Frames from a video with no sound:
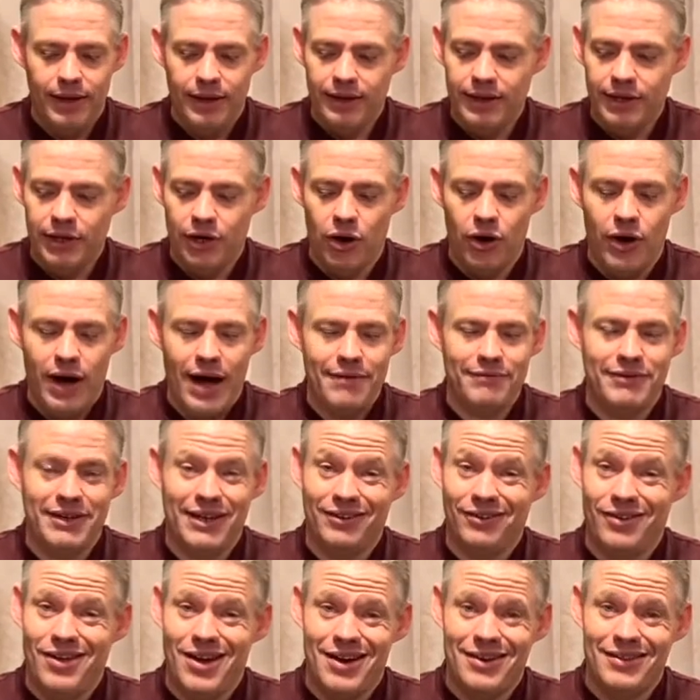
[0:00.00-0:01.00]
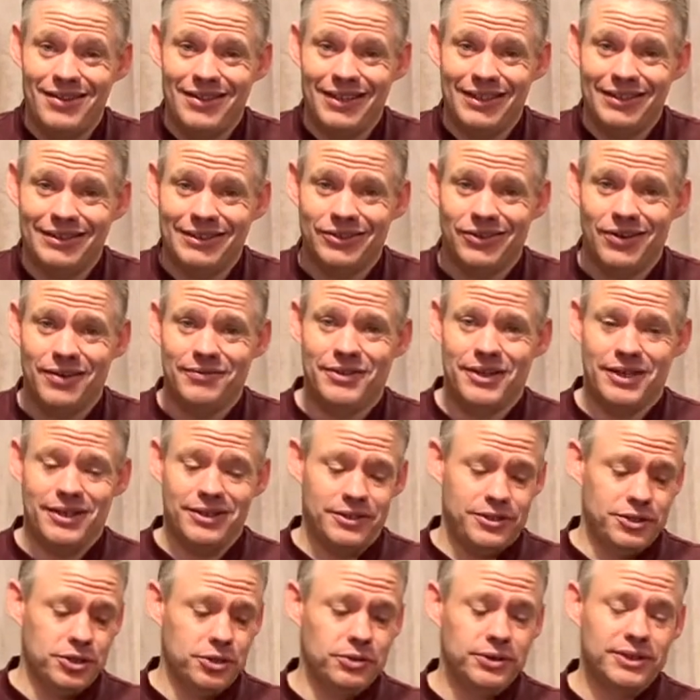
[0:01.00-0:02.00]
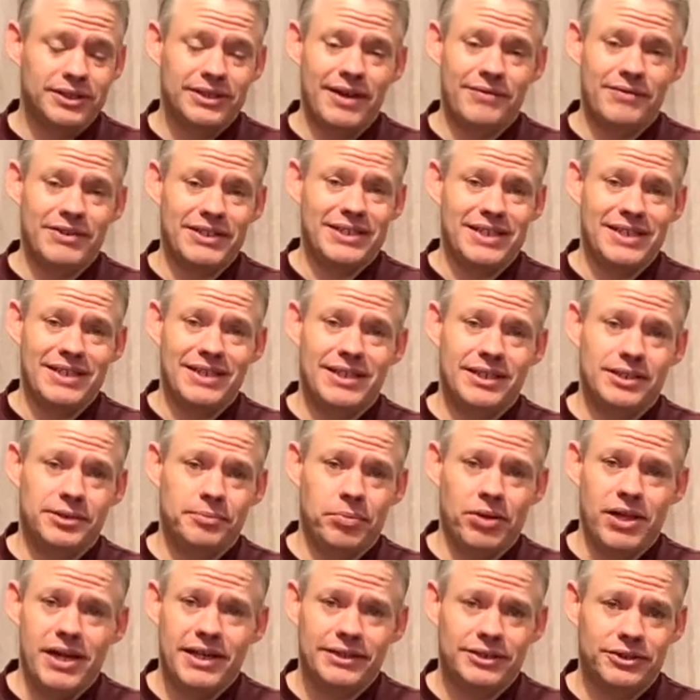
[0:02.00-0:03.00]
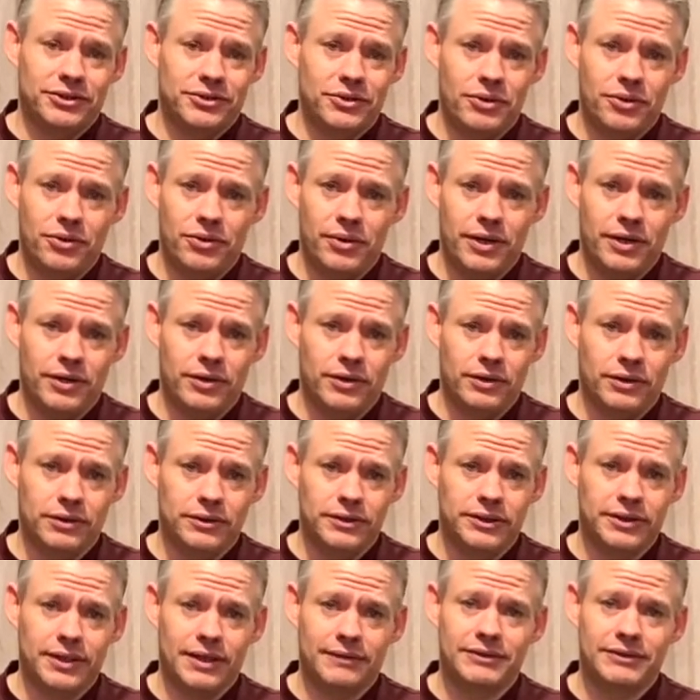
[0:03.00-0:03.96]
You know, I've done a lot of these. So I've done 2 17-inch Blackstone griddles.